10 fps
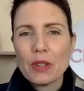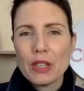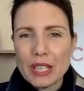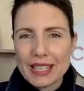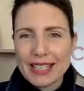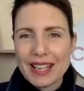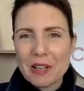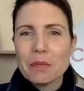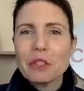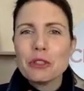the
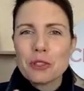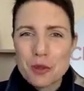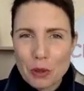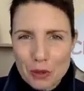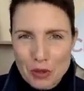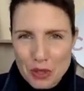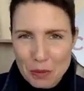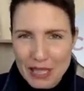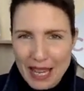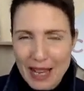immune response to
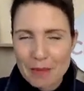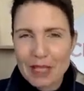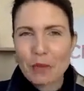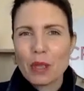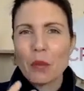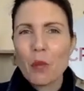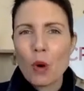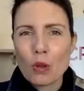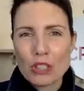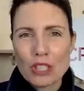be happening. We
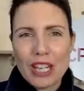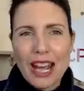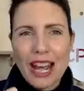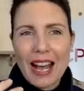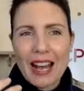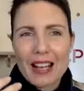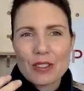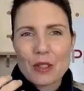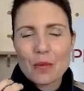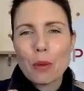want
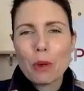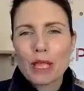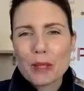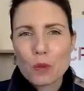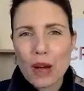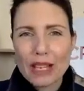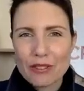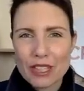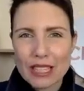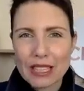the body's way
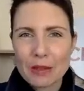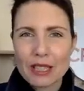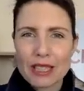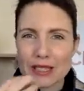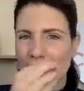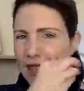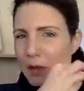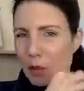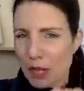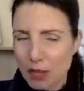of dealing with this
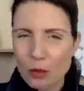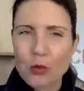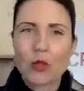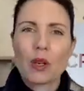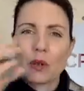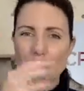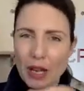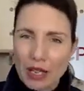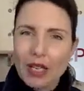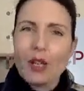is by
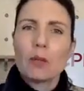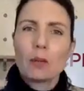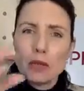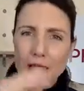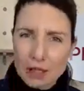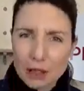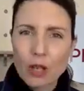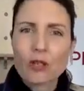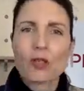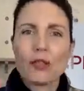putting lots